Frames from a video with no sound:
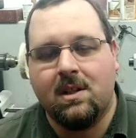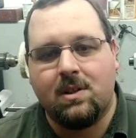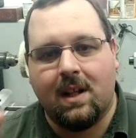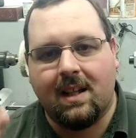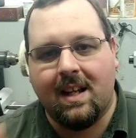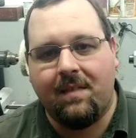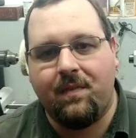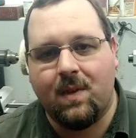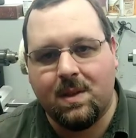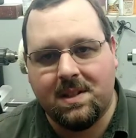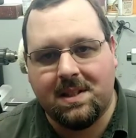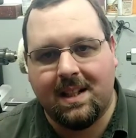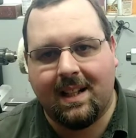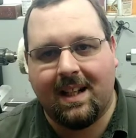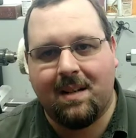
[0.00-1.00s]
So I left
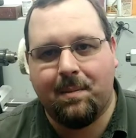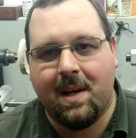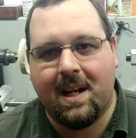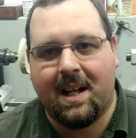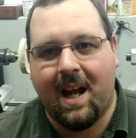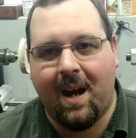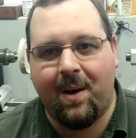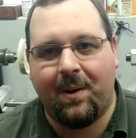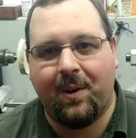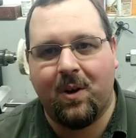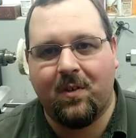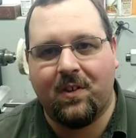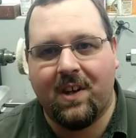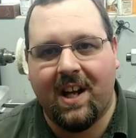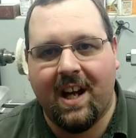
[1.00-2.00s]
those sitting on my counter
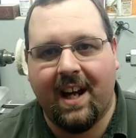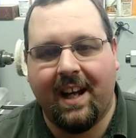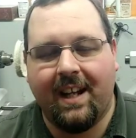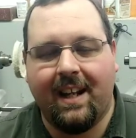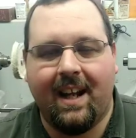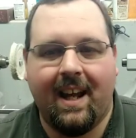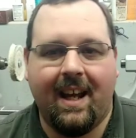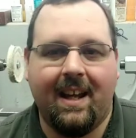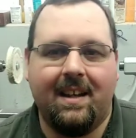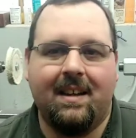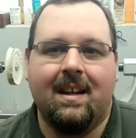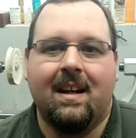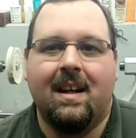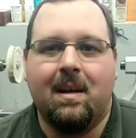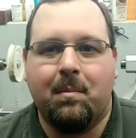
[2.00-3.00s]
overnight
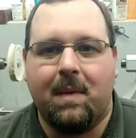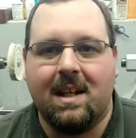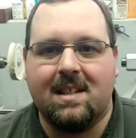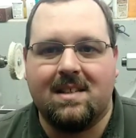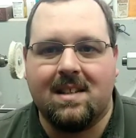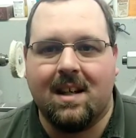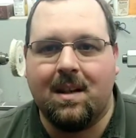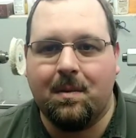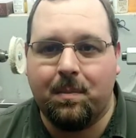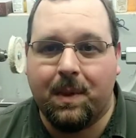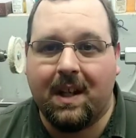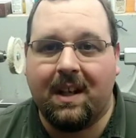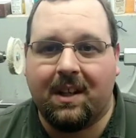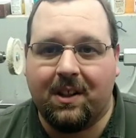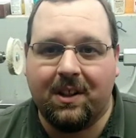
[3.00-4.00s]
and my son,
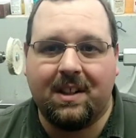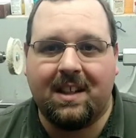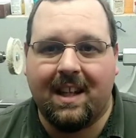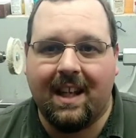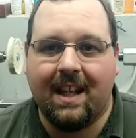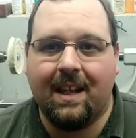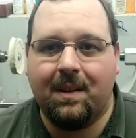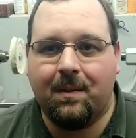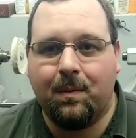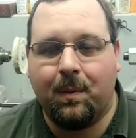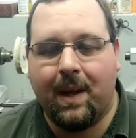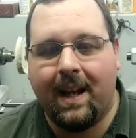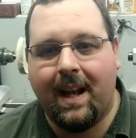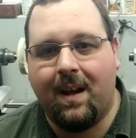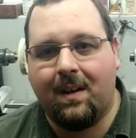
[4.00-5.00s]
being a good kid,
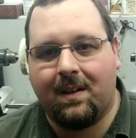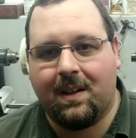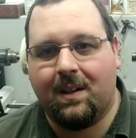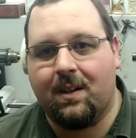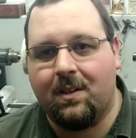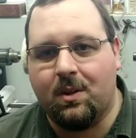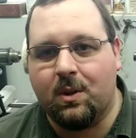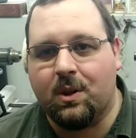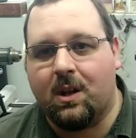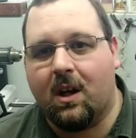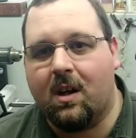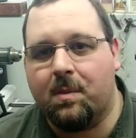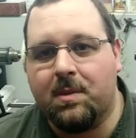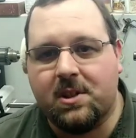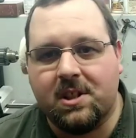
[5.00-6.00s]
went out there to do the
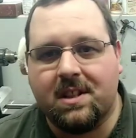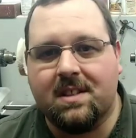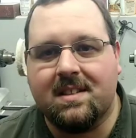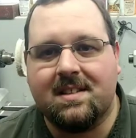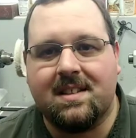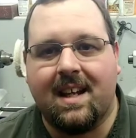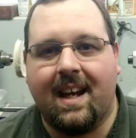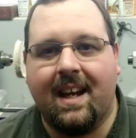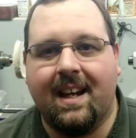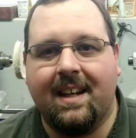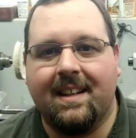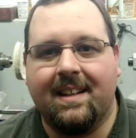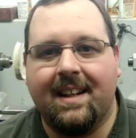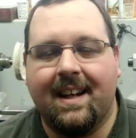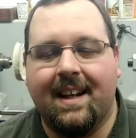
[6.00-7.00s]
garbages
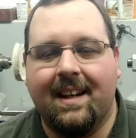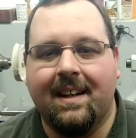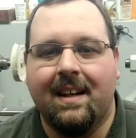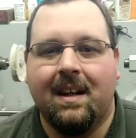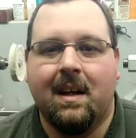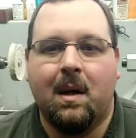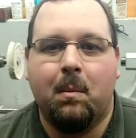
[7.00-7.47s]
and uh,